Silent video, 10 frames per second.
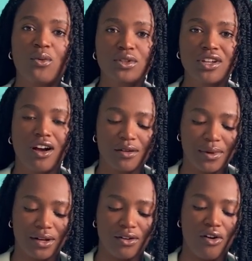I will talk
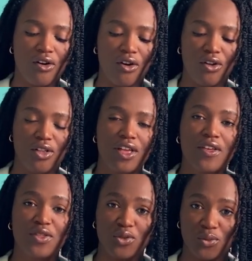about all
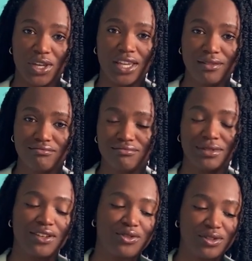three,
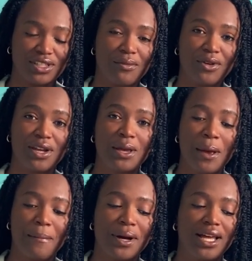give you a summary,
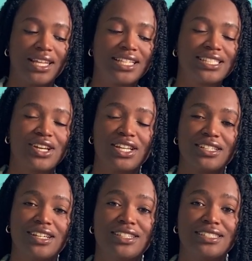but let's
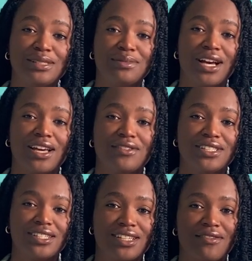get a deep dive
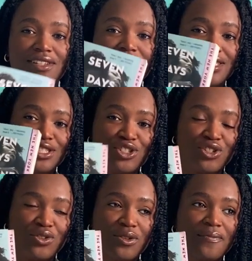into 7 Days in
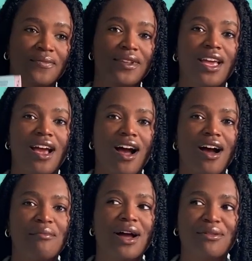June.
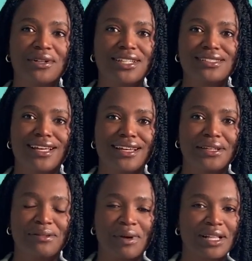I realized that
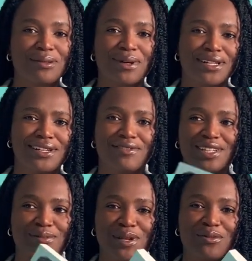in my clip, I didn't even
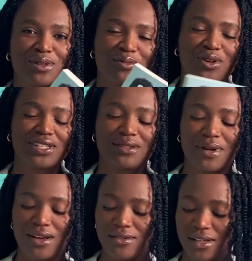explain what the book is
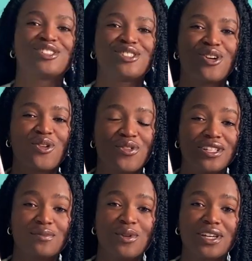about. So
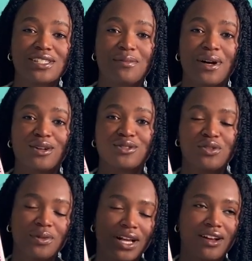this book is about two
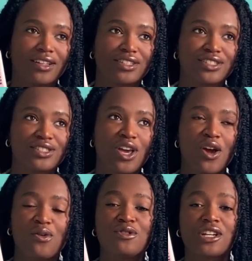Black authors
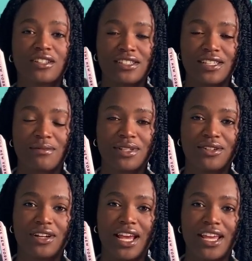who share the same
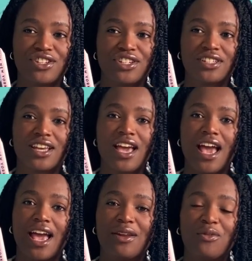literary agent.
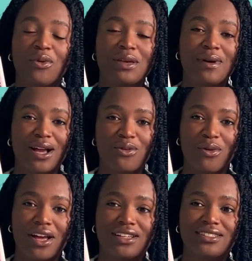And way back
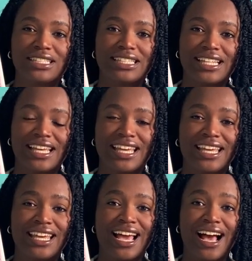when,
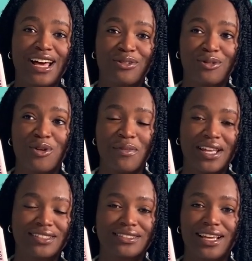they had a
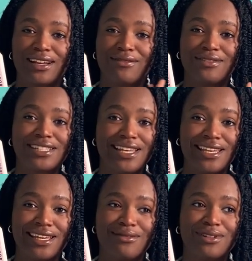romance, they had a
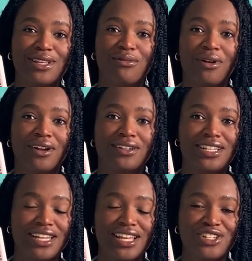ting when they were
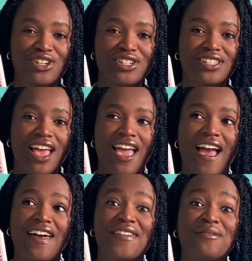teenagers,
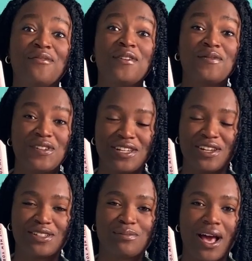and then 15
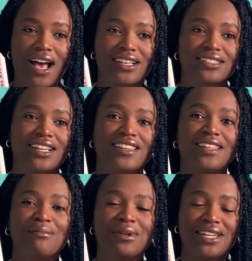years pass and
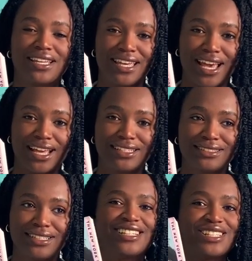they meet again.
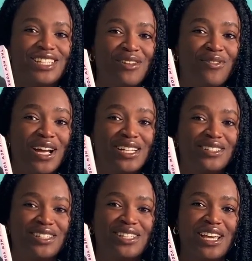They find
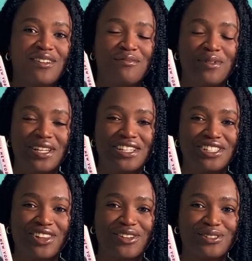out that they have been
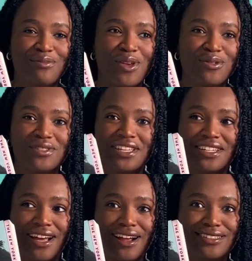each other's muse the
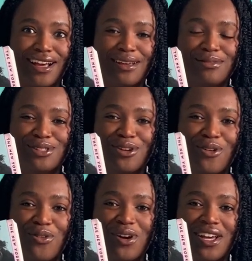entire time,
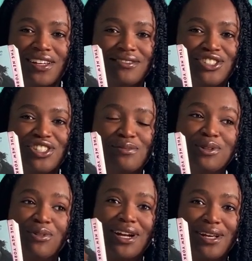so she's
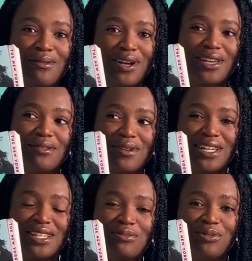been writing about him and
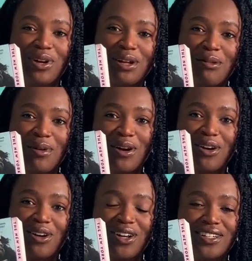he's been writing about
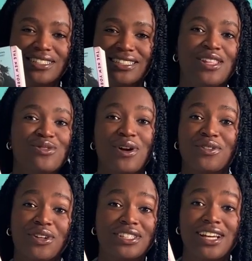her throughout
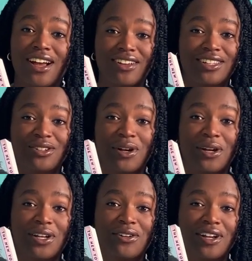their entire
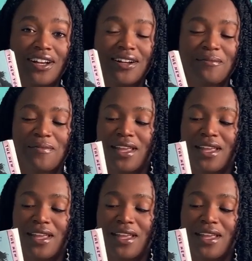literary career.